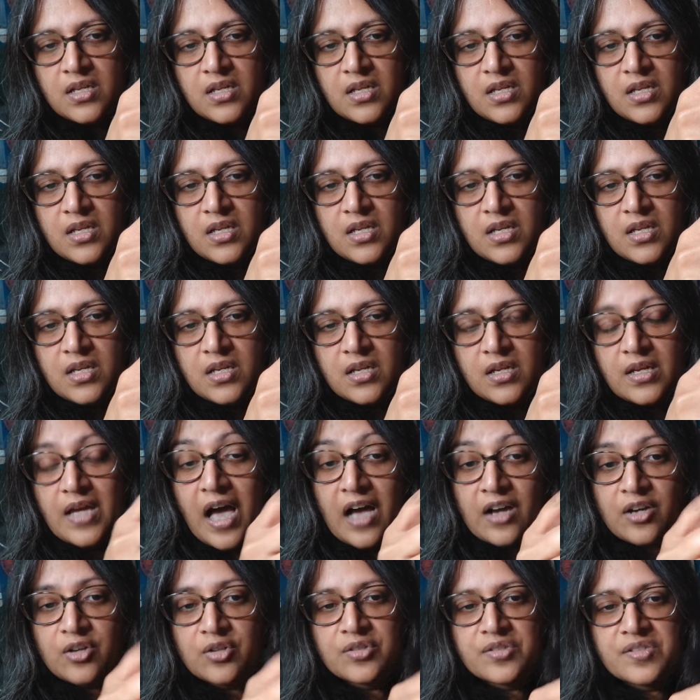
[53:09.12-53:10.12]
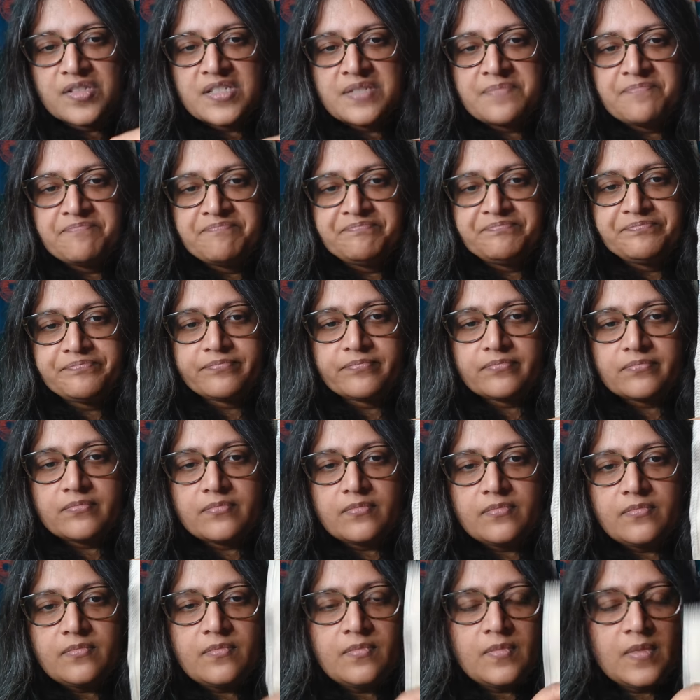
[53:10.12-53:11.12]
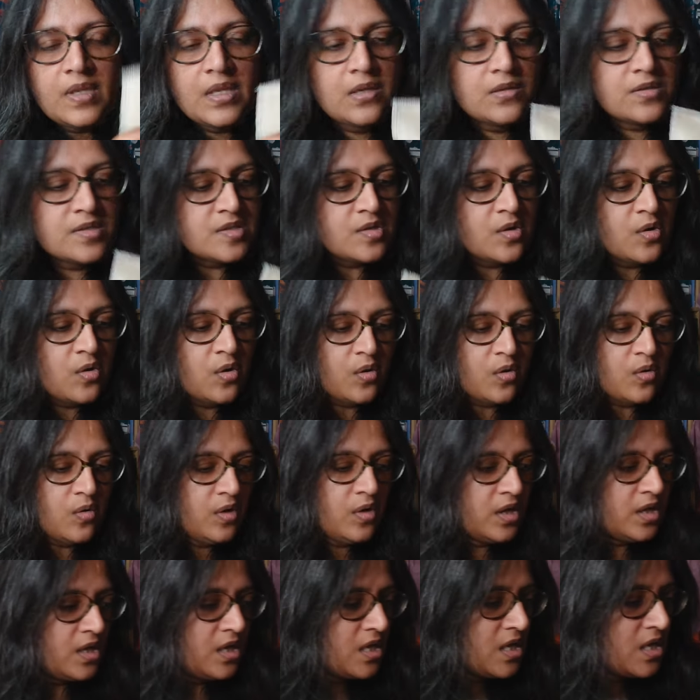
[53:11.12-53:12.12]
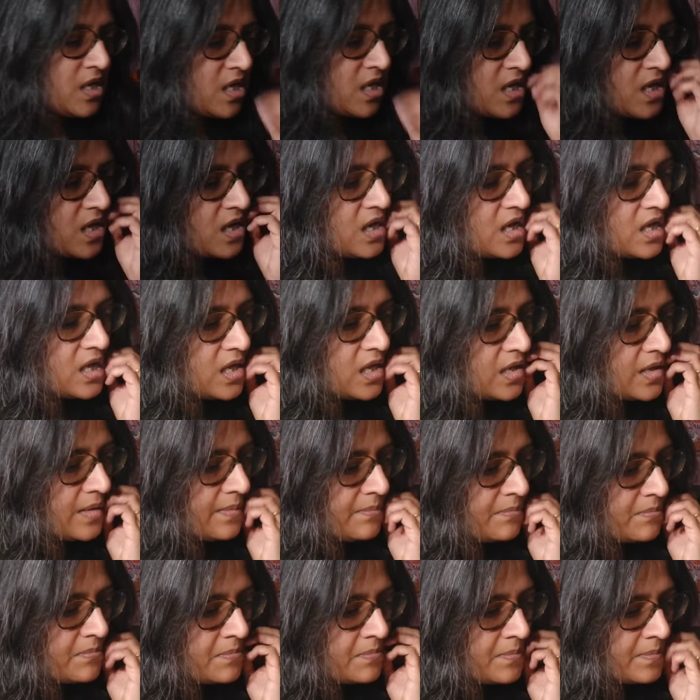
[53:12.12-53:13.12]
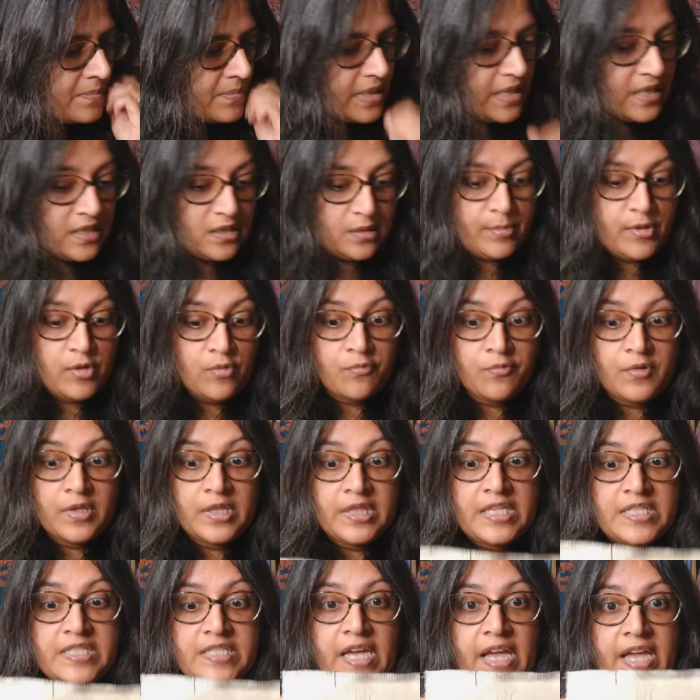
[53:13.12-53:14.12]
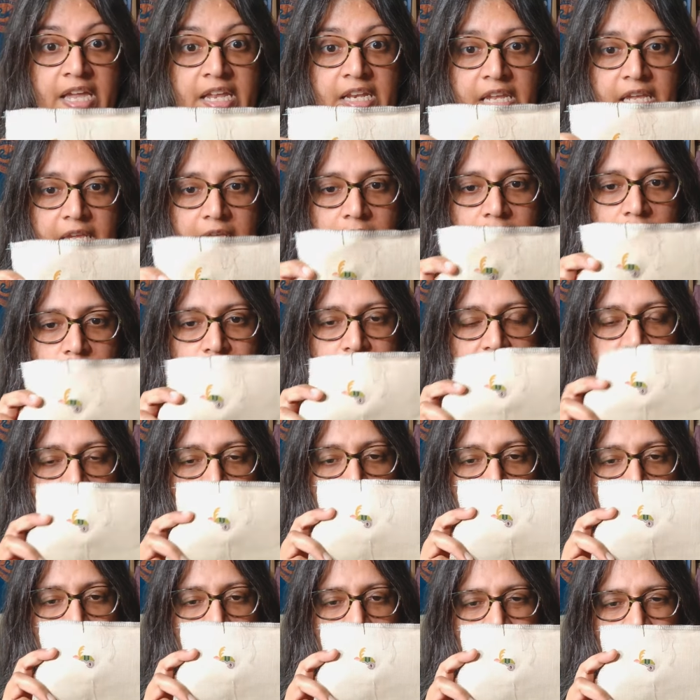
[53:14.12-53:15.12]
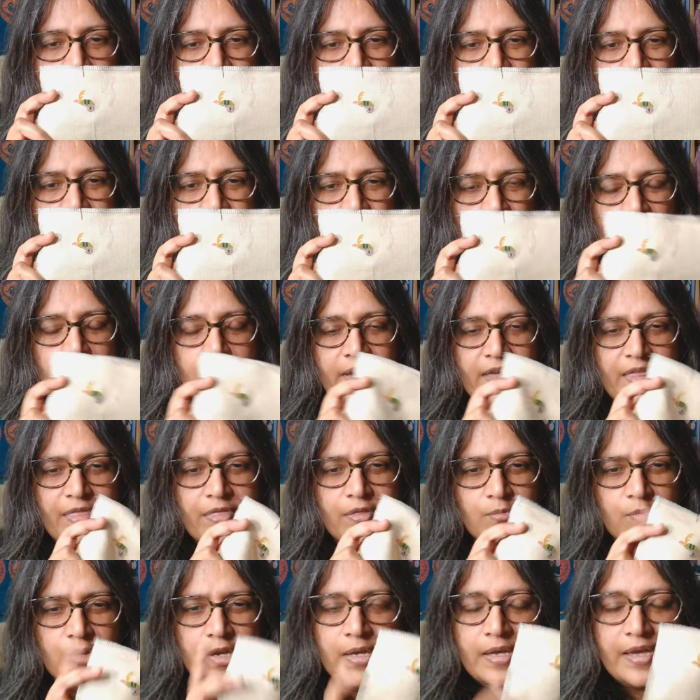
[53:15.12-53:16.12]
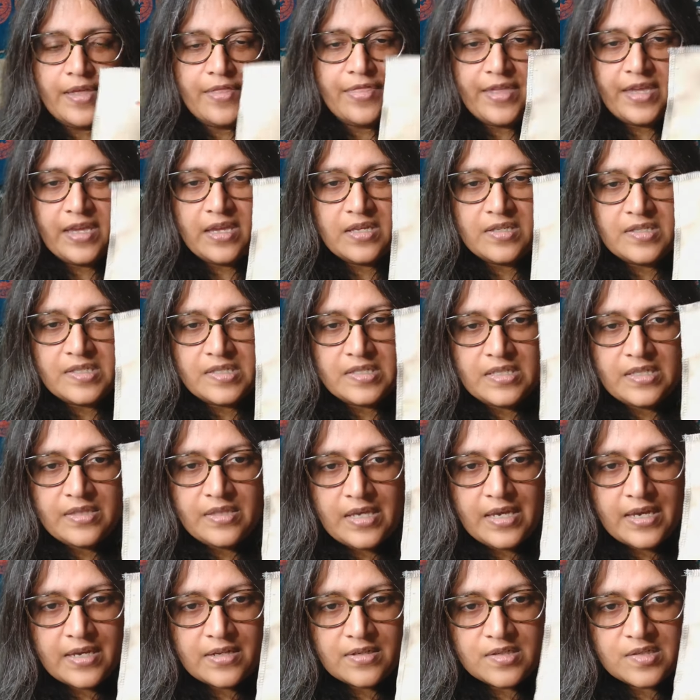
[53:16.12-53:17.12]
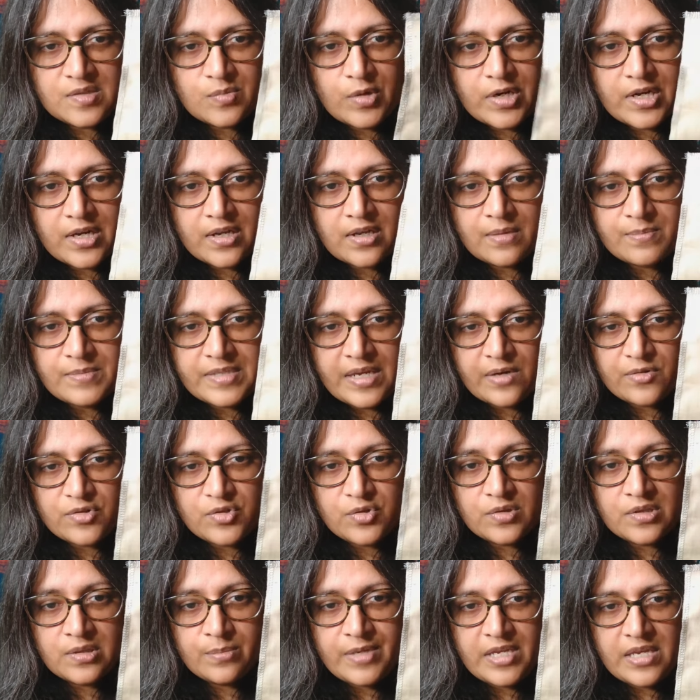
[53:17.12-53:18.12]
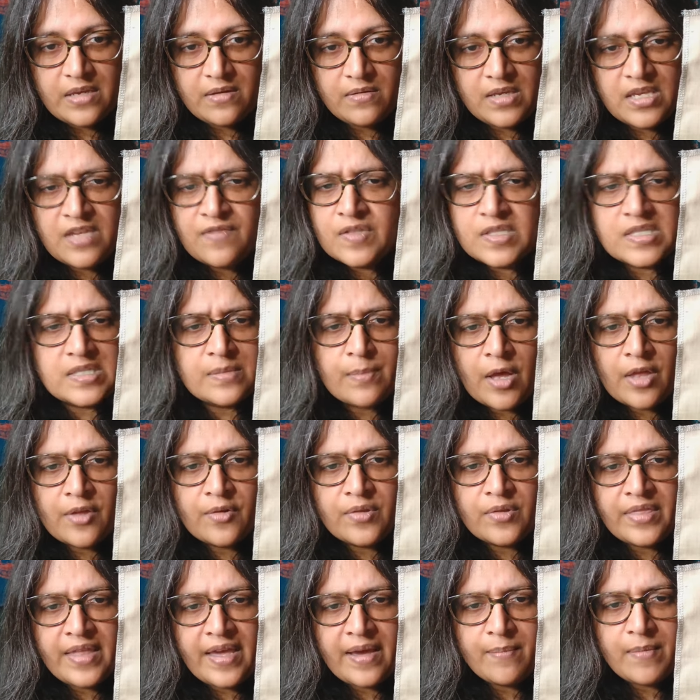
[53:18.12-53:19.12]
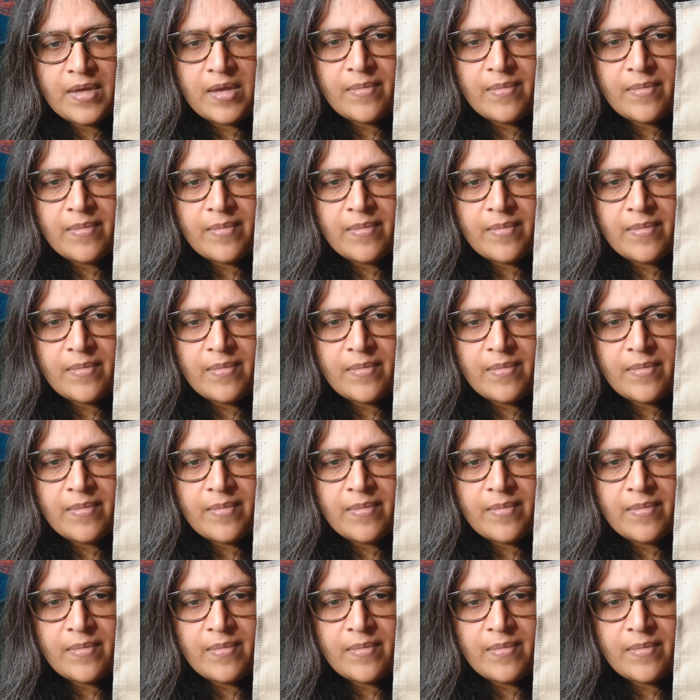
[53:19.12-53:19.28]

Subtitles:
goggles. So it'll be really tiny. It'll be like a 3x3, I think, in the end is what it comes out to. It'll be even smaller than that, maybe.